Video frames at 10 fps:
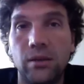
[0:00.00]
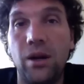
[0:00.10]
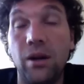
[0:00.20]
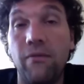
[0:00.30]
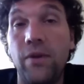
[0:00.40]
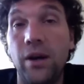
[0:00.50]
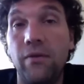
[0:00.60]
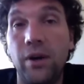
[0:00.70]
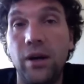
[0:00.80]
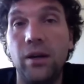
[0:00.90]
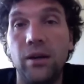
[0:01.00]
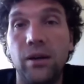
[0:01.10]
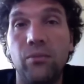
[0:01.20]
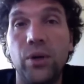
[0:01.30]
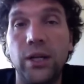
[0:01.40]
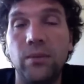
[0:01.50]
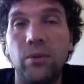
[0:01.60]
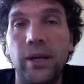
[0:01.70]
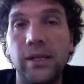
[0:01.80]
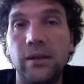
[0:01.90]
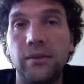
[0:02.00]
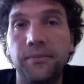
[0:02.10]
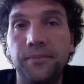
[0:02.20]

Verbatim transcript: on a very, very uh, predictable basis.